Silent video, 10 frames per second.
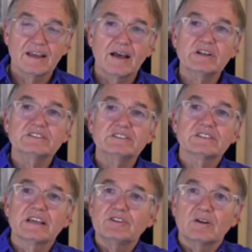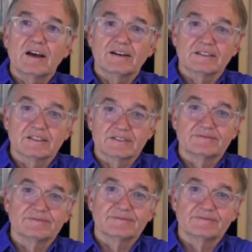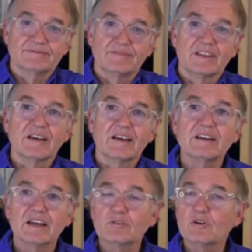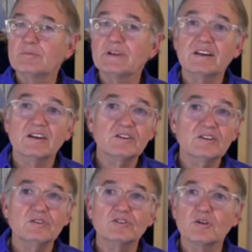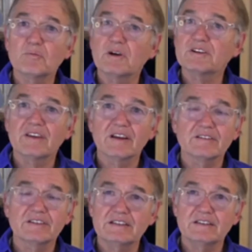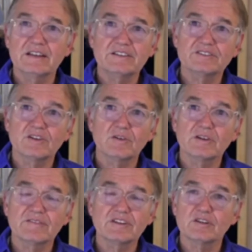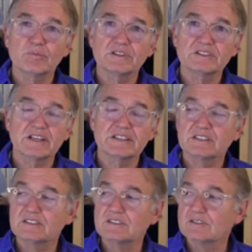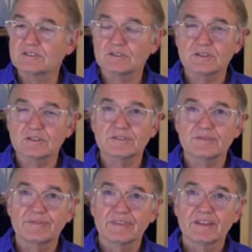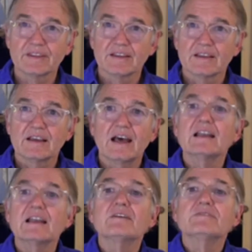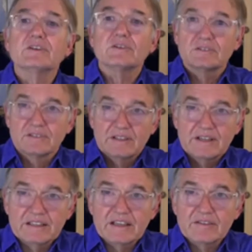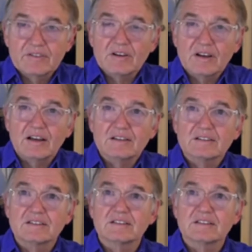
I want to just give you a hug. Another one would be, you know, you do so much there and they just don't give you the appreciation you deserve. I love you, and give her a hug.